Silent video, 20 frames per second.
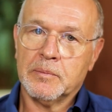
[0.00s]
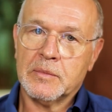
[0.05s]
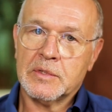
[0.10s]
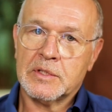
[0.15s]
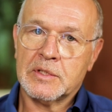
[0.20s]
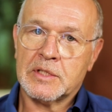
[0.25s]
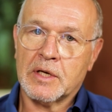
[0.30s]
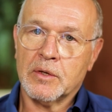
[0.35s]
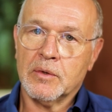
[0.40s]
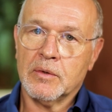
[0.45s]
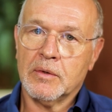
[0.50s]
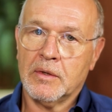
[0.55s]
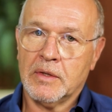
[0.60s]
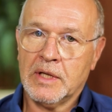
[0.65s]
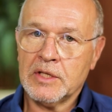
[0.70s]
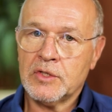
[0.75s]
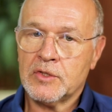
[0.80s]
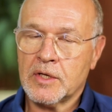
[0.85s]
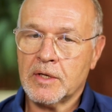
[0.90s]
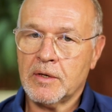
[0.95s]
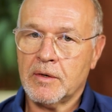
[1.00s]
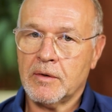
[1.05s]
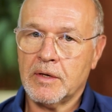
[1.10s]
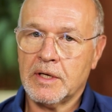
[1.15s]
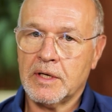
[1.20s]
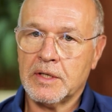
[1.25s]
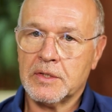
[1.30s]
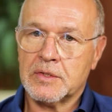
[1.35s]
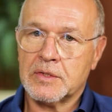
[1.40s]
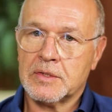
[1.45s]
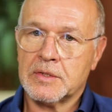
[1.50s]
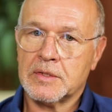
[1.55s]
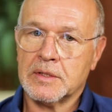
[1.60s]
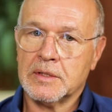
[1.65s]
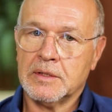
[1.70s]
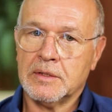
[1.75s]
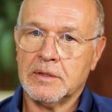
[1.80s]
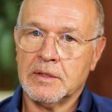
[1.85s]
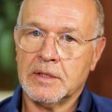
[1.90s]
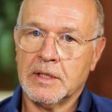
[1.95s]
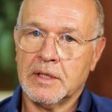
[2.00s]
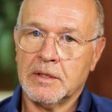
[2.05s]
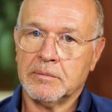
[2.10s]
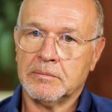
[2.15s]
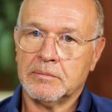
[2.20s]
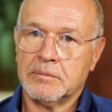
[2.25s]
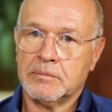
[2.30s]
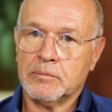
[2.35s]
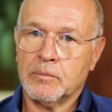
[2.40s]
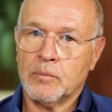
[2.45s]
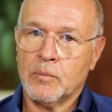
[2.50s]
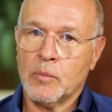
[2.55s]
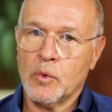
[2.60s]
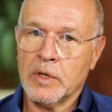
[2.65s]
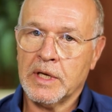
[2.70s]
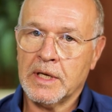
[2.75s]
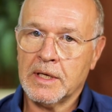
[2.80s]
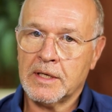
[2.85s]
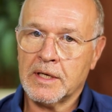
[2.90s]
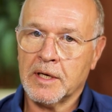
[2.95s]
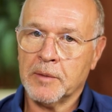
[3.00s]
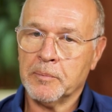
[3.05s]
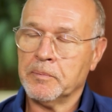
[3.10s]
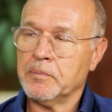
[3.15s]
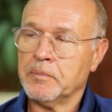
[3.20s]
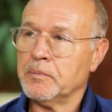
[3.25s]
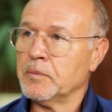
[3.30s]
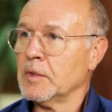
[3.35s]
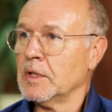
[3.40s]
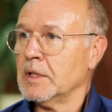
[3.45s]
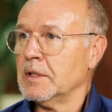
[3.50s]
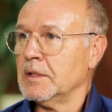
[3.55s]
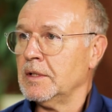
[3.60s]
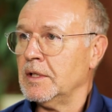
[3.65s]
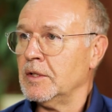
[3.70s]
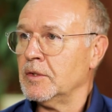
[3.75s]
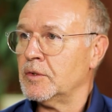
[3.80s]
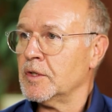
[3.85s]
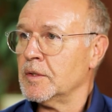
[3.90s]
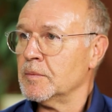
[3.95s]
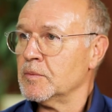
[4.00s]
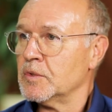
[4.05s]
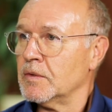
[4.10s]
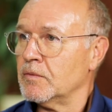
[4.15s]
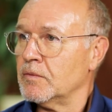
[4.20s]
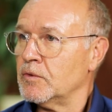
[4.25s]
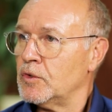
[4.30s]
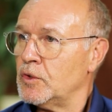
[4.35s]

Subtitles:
So that generates, more income in terms of